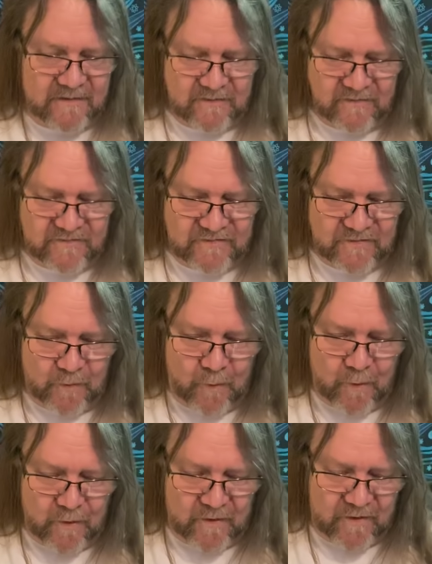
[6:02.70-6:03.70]
their
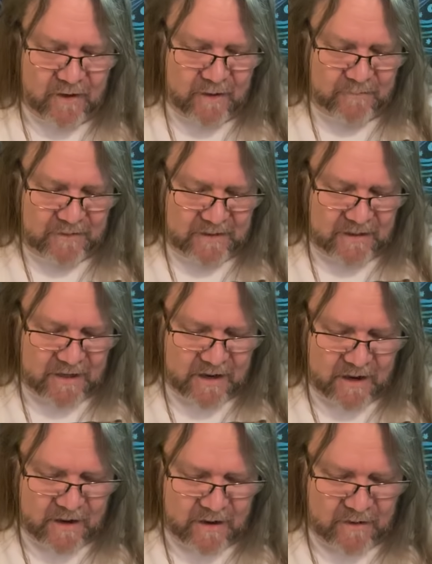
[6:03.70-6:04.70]
sword up in the
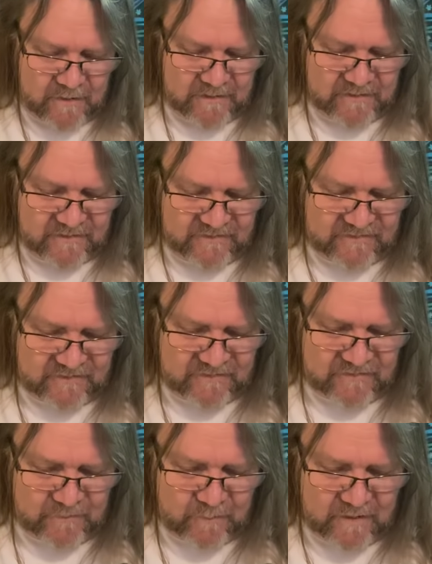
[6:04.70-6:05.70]
air in this
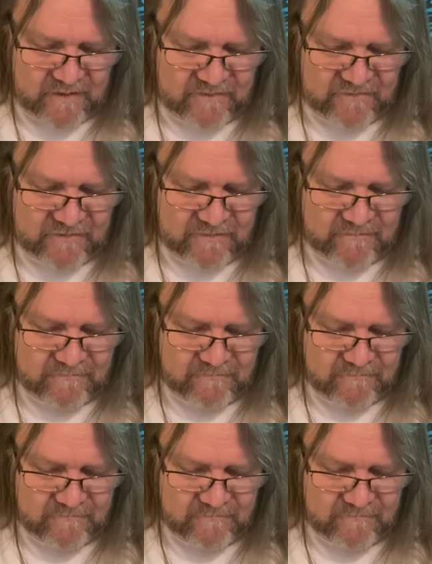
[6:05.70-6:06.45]
situation.